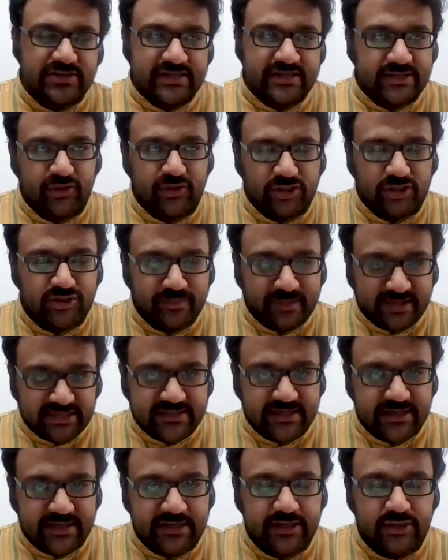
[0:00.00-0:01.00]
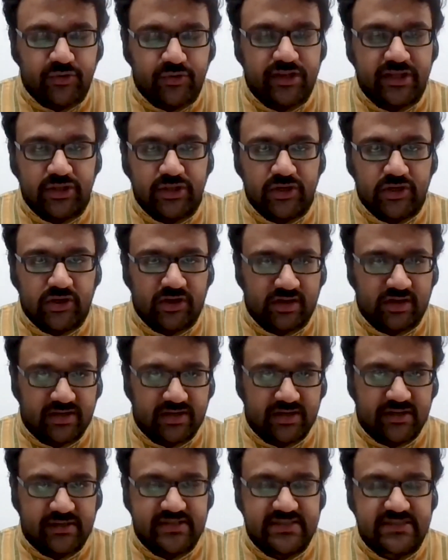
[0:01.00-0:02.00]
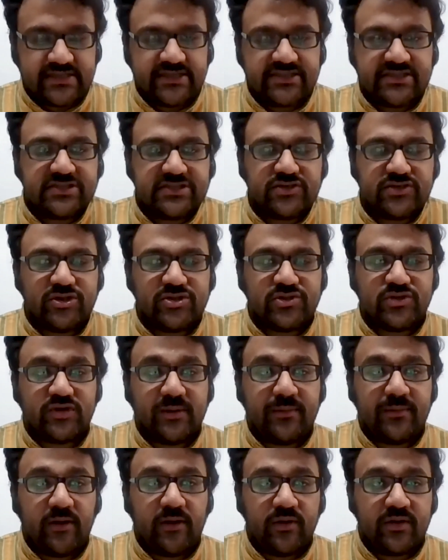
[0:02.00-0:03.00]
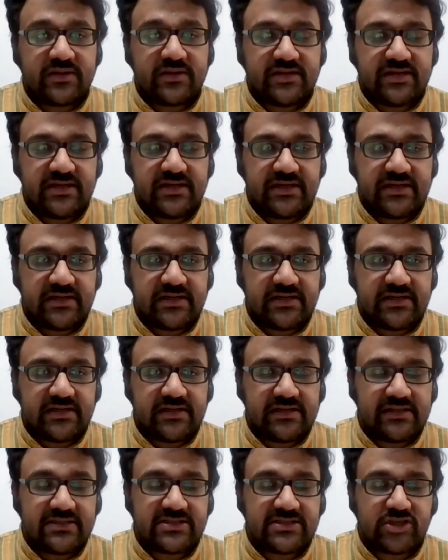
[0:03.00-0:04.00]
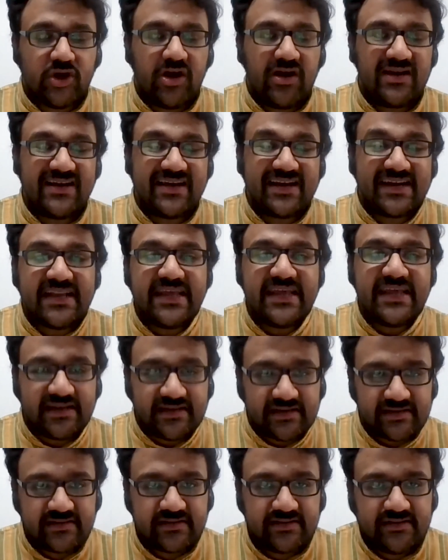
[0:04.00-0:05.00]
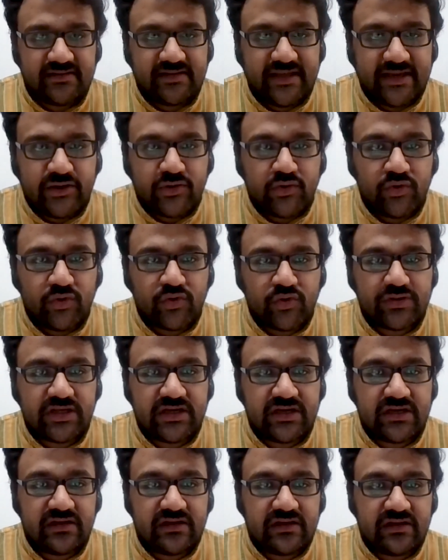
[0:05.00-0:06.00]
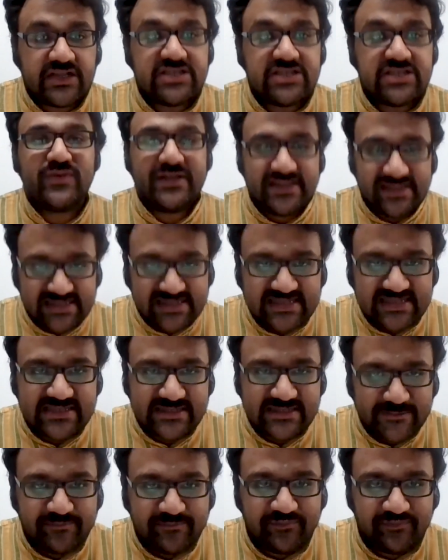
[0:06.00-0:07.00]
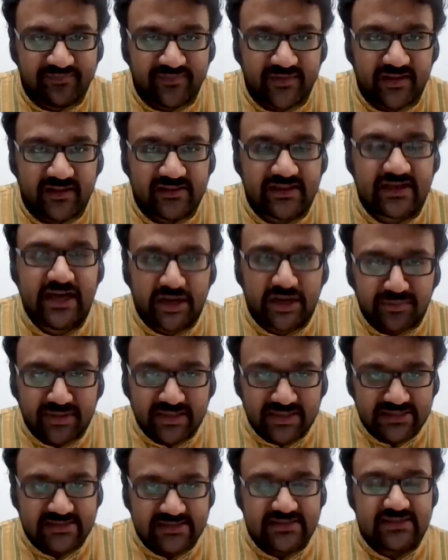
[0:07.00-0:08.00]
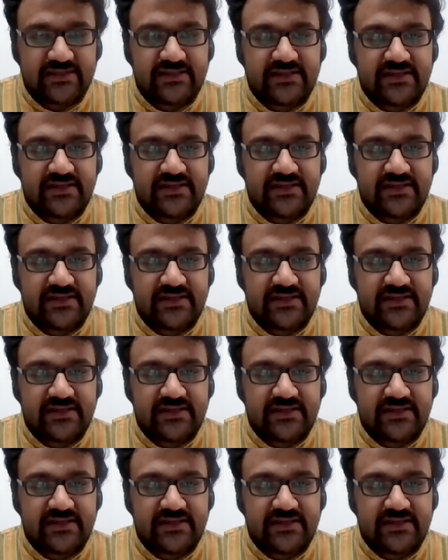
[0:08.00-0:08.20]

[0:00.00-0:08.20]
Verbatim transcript: said, you also mentioned during your uh, discussions also about the the strong critique they do to the rituals, the karma.